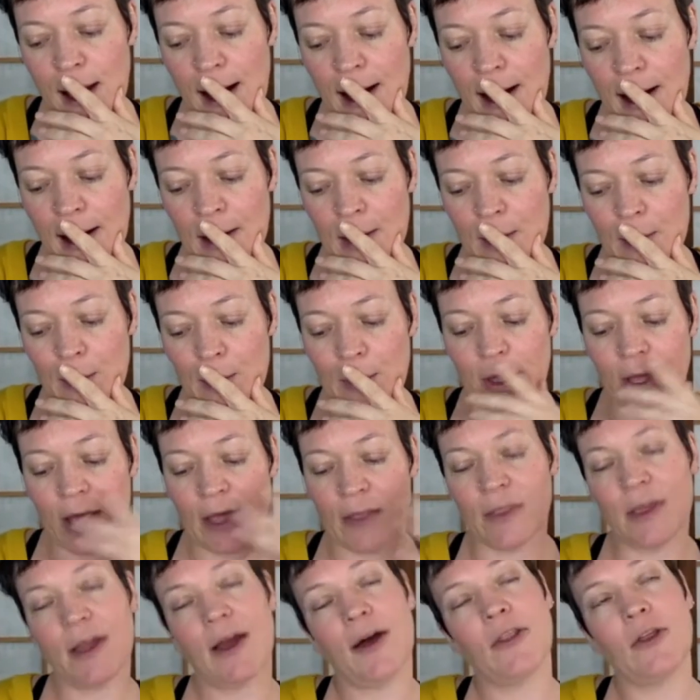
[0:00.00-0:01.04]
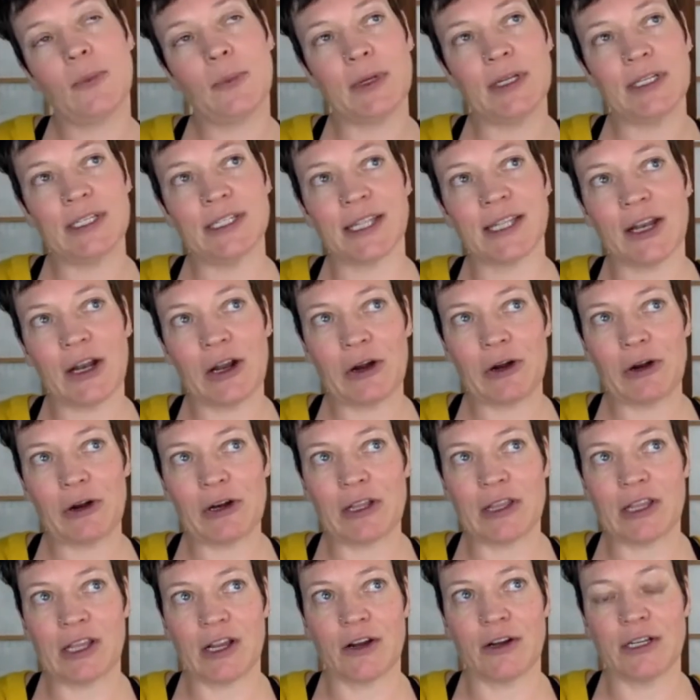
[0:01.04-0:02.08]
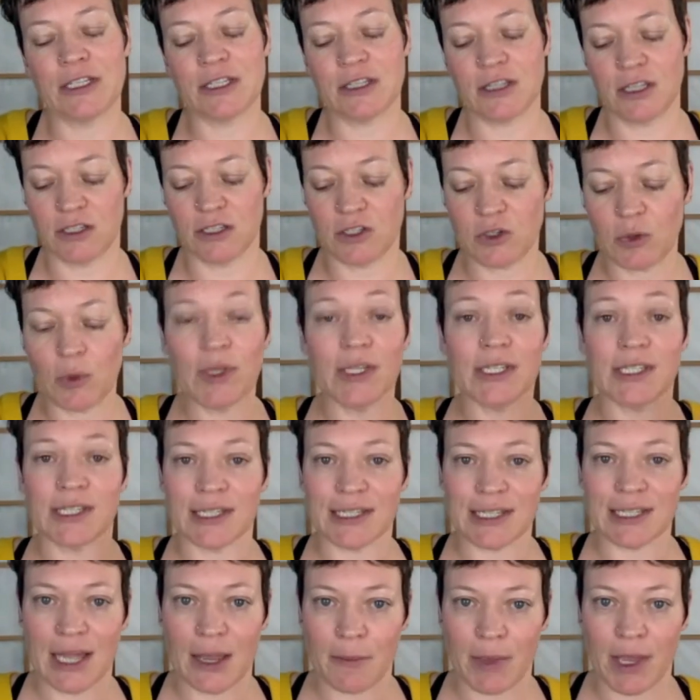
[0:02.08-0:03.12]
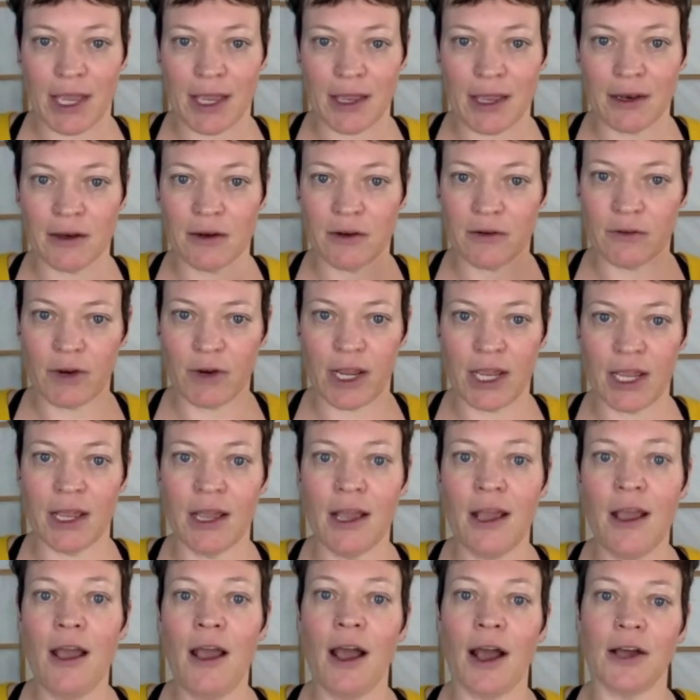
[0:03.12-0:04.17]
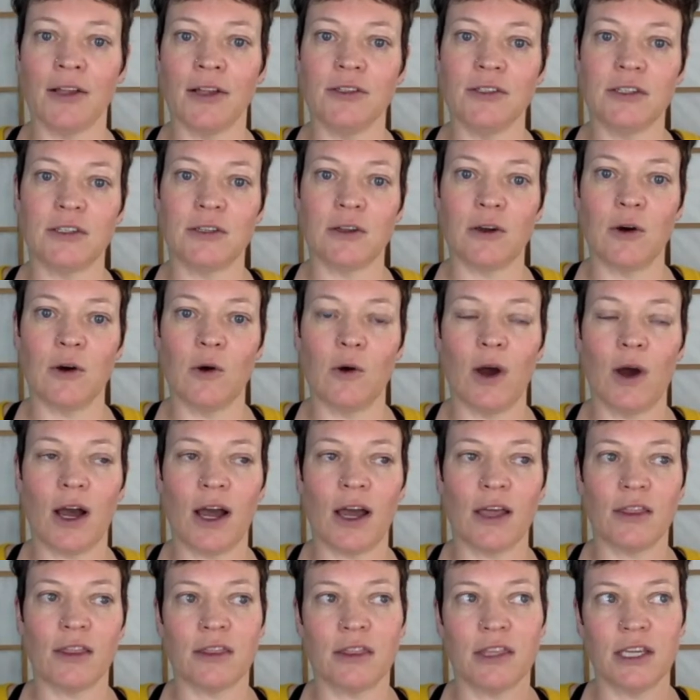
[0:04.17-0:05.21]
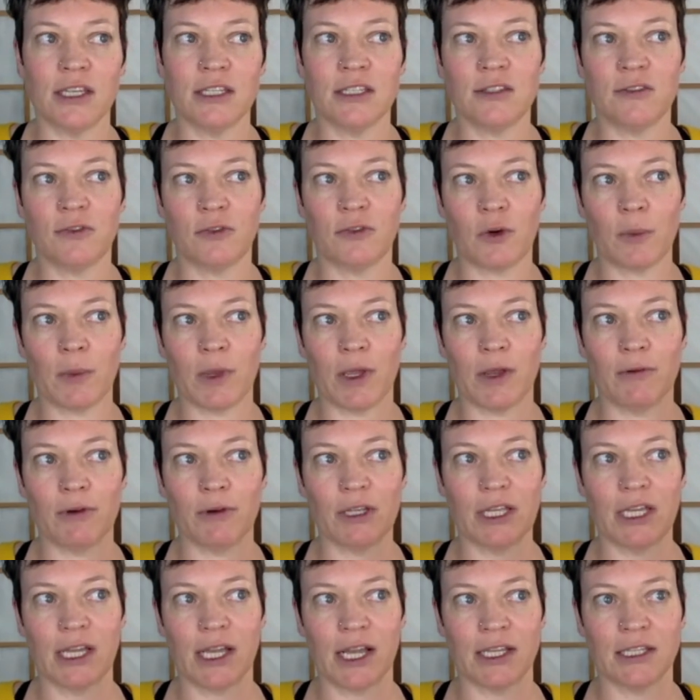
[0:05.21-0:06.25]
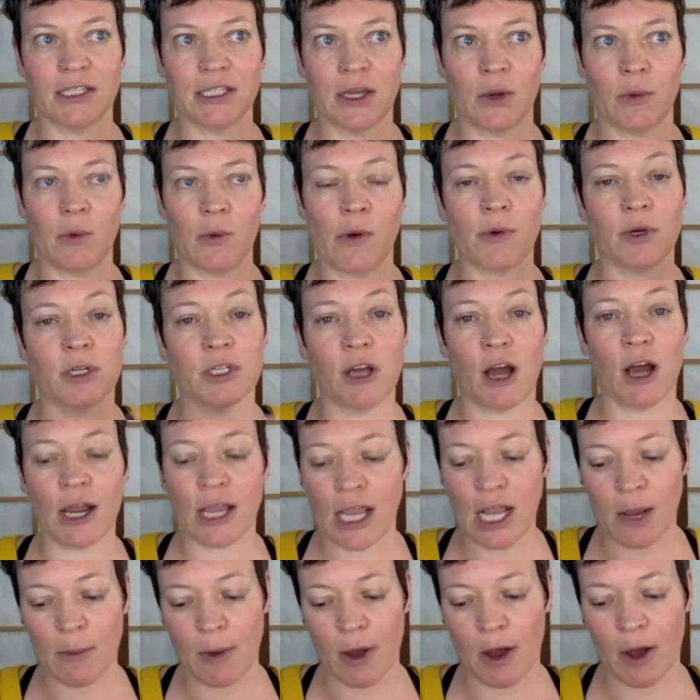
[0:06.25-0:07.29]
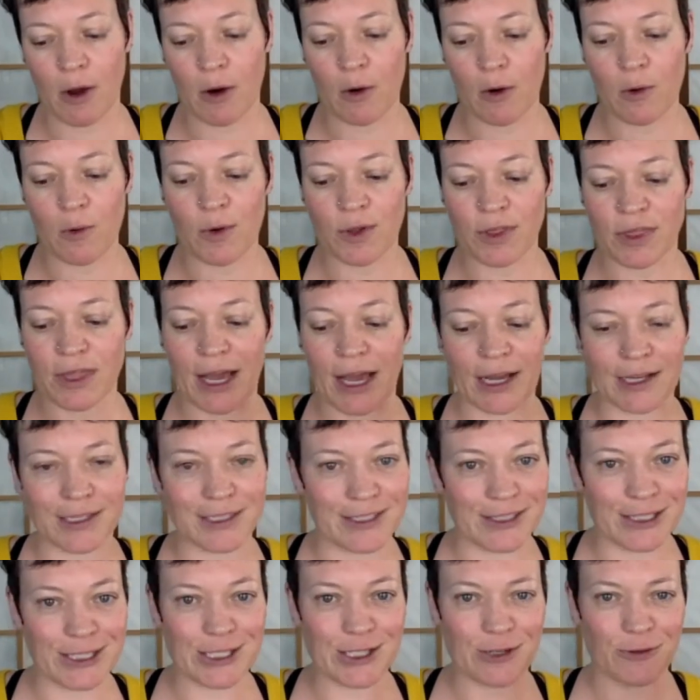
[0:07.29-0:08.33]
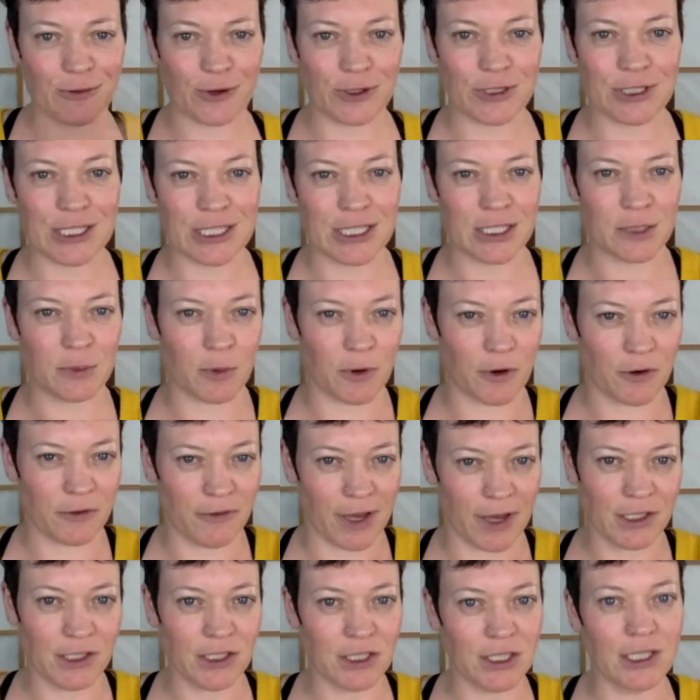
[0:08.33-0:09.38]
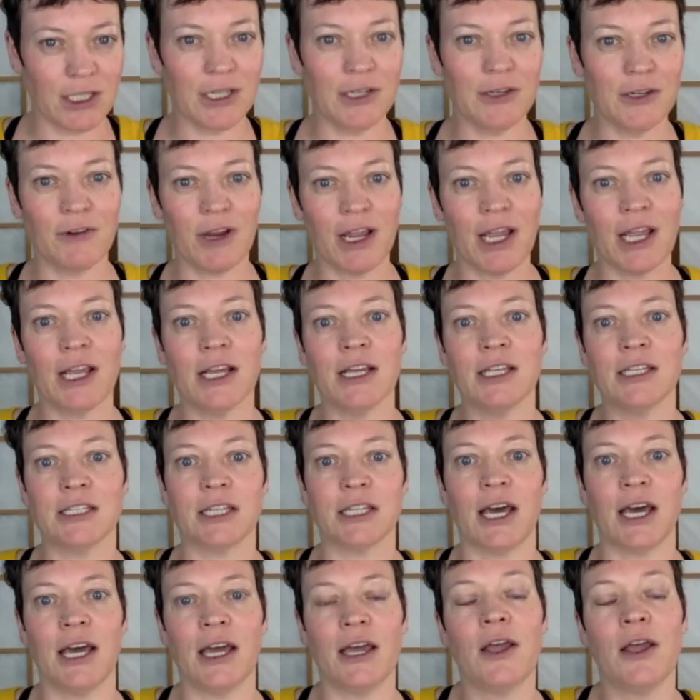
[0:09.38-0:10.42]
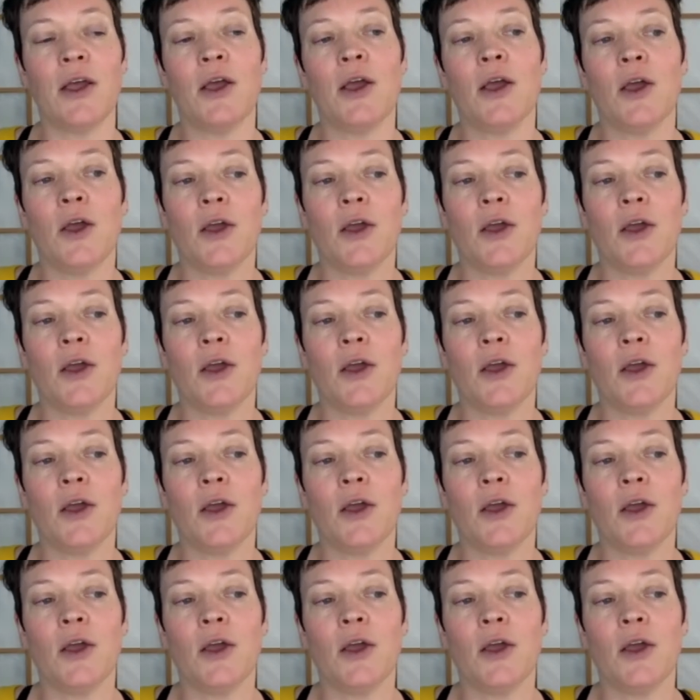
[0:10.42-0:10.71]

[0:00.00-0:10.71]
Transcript: um, and the other piece that i heard in there is the choices i made right and so I, this for me really gets at what we're talking about with excellence versus perfection right is that